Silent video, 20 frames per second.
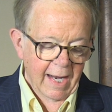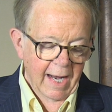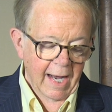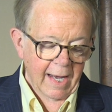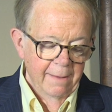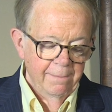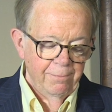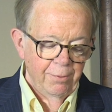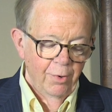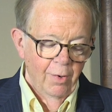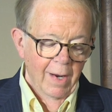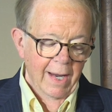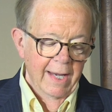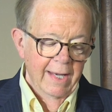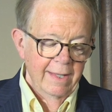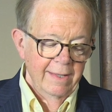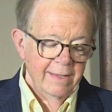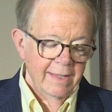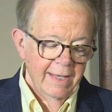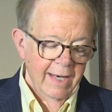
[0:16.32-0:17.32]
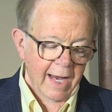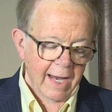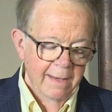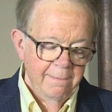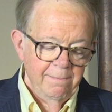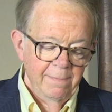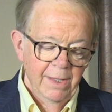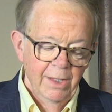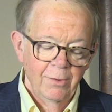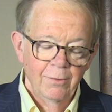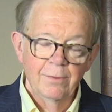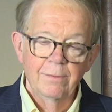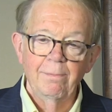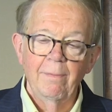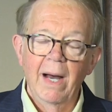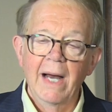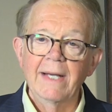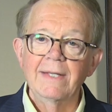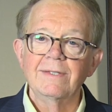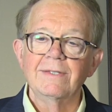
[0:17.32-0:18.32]
I pray that I build
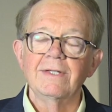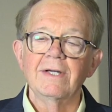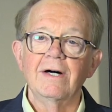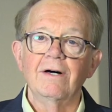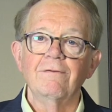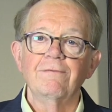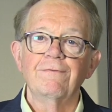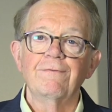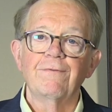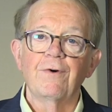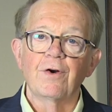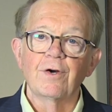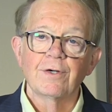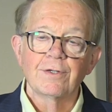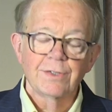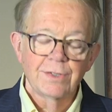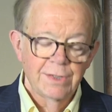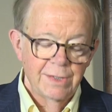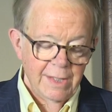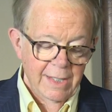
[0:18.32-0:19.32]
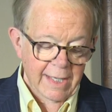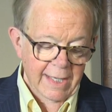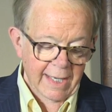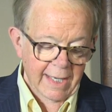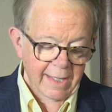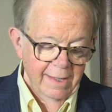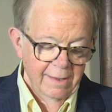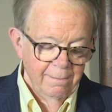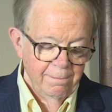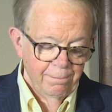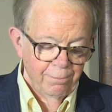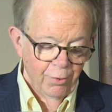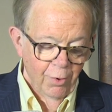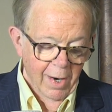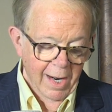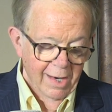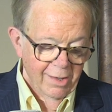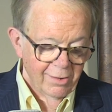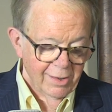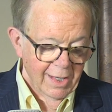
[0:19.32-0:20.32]
myself first in
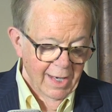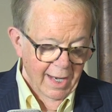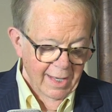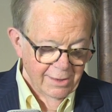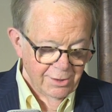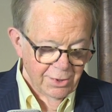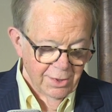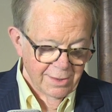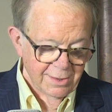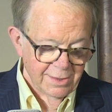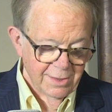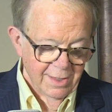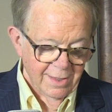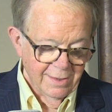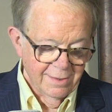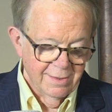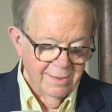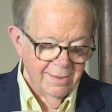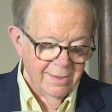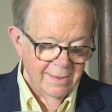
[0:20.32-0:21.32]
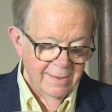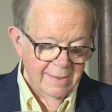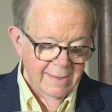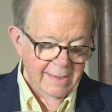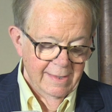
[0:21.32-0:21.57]
prayer consciousness,